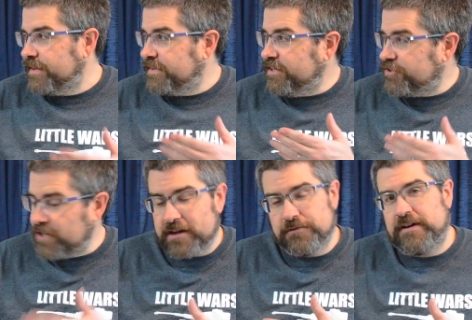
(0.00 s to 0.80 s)
the
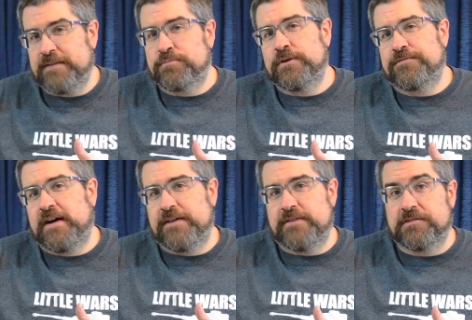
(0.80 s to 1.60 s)
Shadow
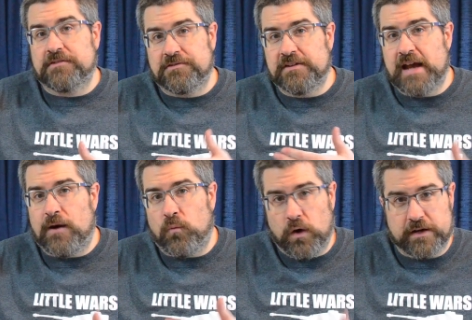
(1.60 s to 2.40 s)
5.5s is
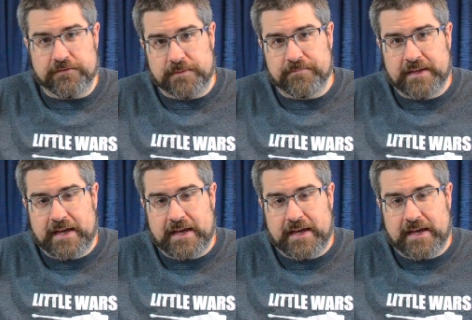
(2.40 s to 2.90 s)
not one of them.